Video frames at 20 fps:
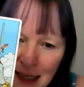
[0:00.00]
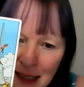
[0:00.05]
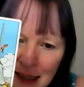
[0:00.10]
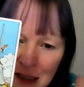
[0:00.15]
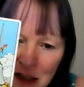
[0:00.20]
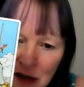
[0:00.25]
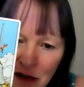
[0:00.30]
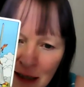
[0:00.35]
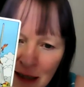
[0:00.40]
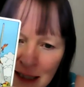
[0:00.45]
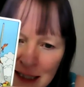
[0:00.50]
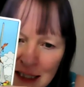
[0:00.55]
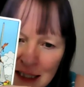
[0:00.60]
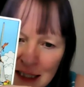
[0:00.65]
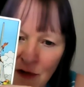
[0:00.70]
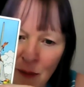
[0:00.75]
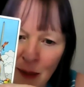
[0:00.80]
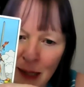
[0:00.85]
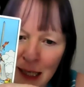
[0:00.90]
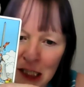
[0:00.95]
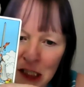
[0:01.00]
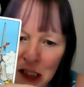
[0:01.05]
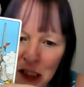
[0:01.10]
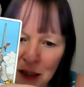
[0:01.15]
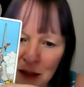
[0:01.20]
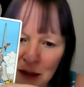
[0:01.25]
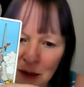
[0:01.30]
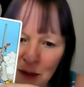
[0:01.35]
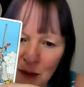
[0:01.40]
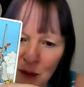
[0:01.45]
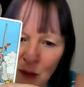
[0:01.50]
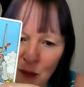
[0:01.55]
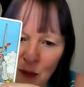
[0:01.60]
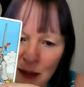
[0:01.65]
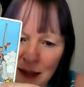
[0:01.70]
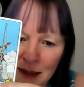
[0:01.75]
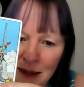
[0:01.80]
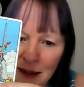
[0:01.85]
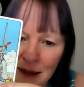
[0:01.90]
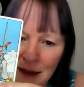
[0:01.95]
and transformation
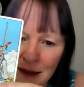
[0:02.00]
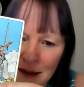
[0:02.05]
with the